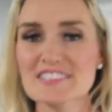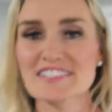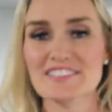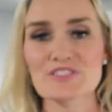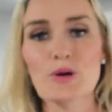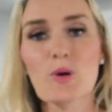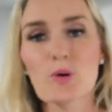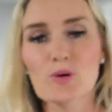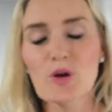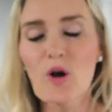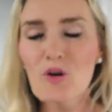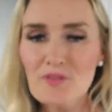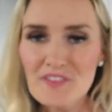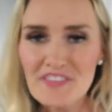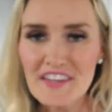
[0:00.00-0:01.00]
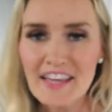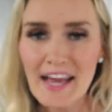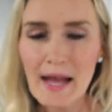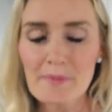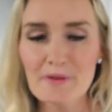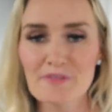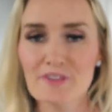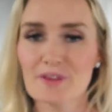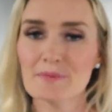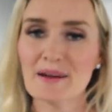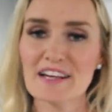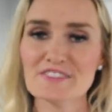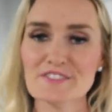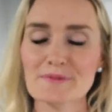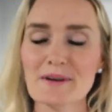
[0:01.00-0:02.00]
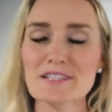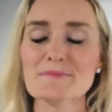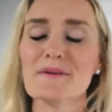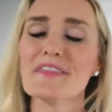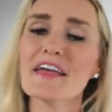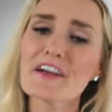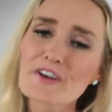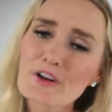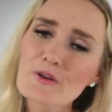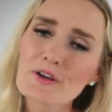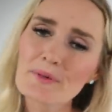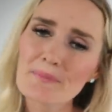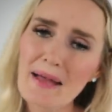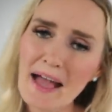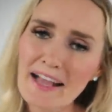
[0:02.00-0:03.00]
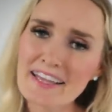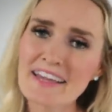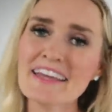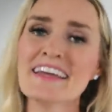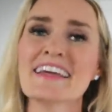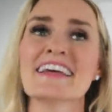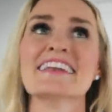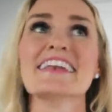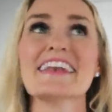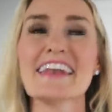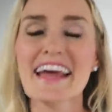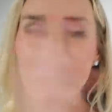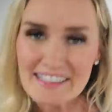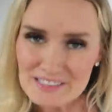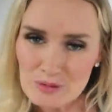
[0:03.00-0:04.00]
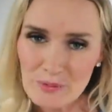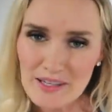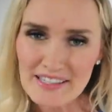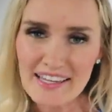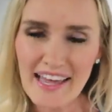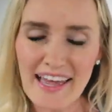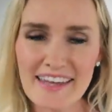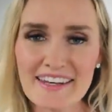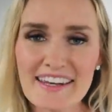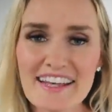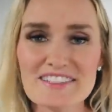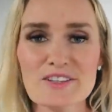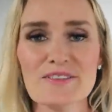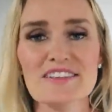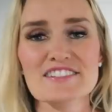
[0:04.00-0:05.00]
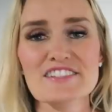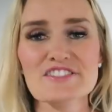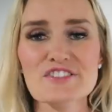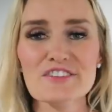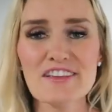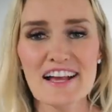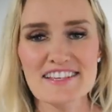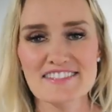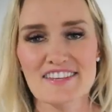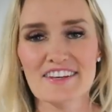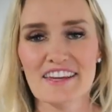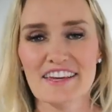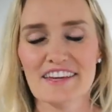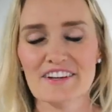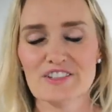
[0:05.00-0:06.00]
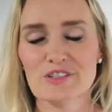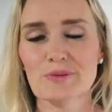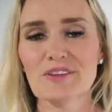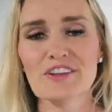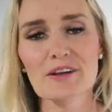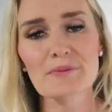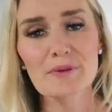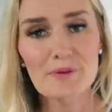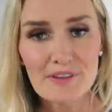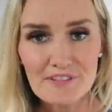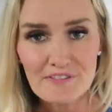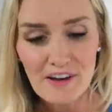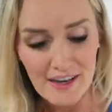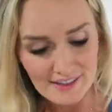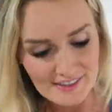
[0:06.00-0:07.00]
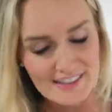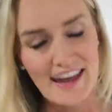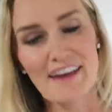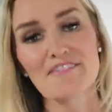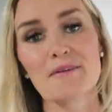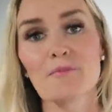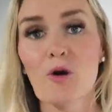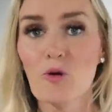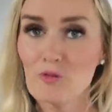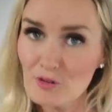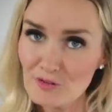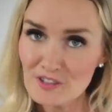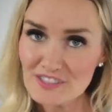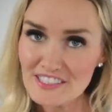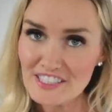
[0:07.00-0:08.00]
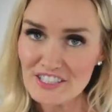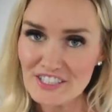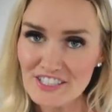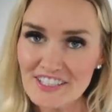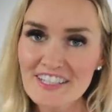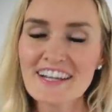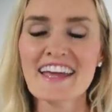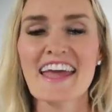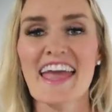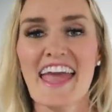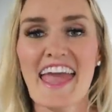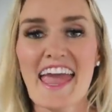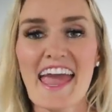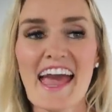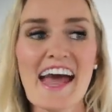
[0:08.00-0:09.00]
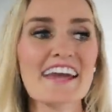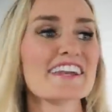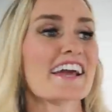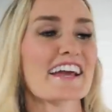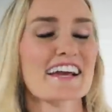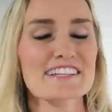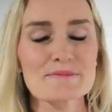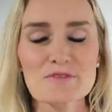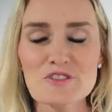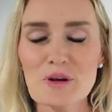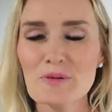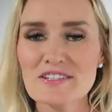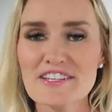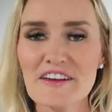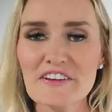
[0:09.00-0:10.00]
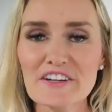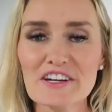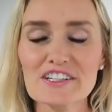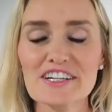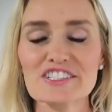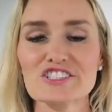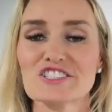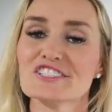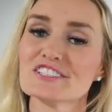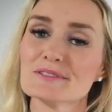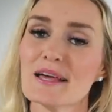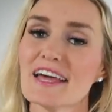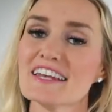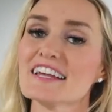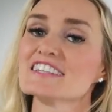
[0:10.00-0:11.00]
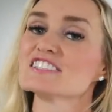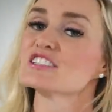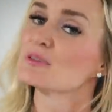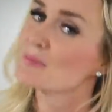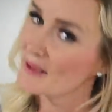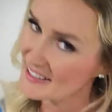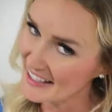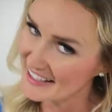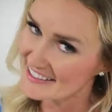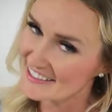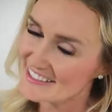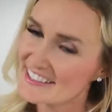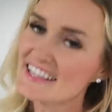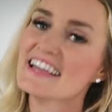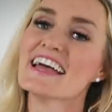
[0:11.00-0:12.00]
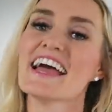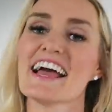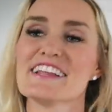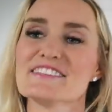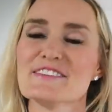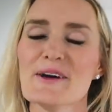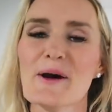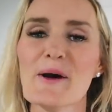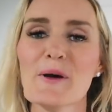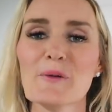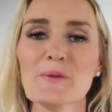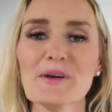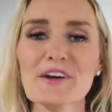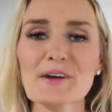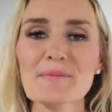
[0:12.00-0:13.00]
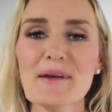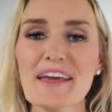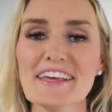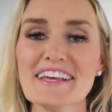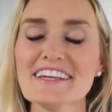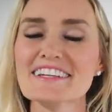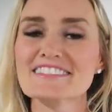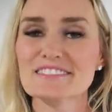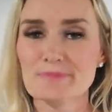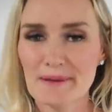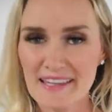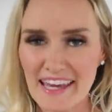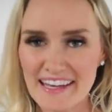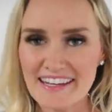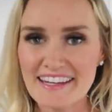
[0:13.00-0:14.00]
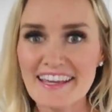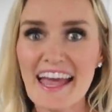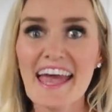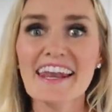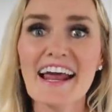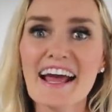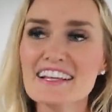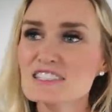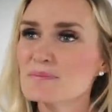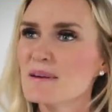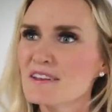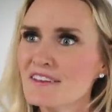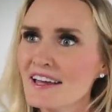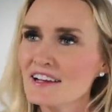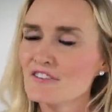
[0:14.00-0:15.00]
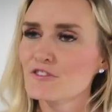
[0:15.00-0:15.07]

since the whole COVID thing happened for the past few months, but they are going back next weekend and so this is their last Sunday here so we thought it'd be really fun to have them over for dinner and I asked Michelle what sounded good and she said spaghetti and so we are making spaghetti and it's been like